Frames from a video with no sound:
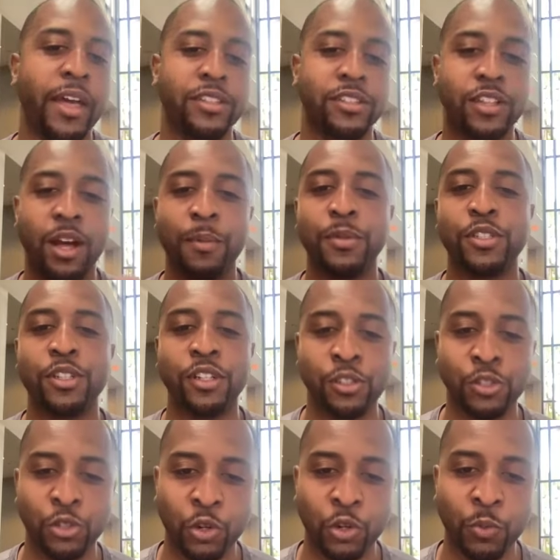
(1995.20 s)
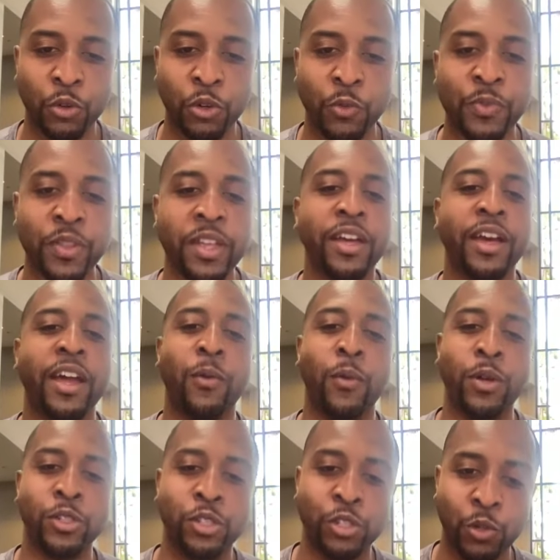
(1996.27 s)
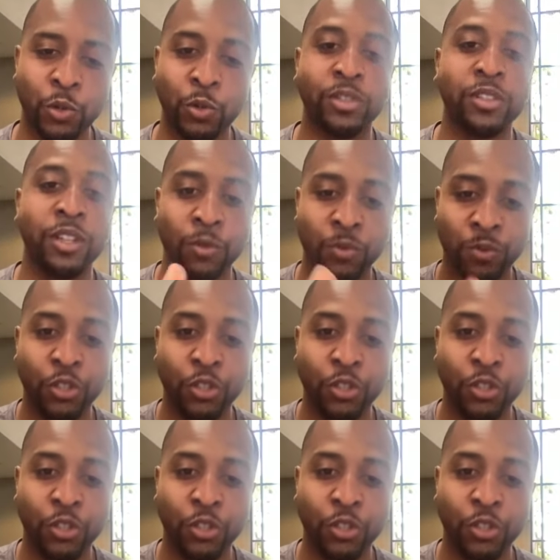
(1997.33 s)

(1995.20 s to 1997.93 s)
has come into the Zoom room. And I want you, the,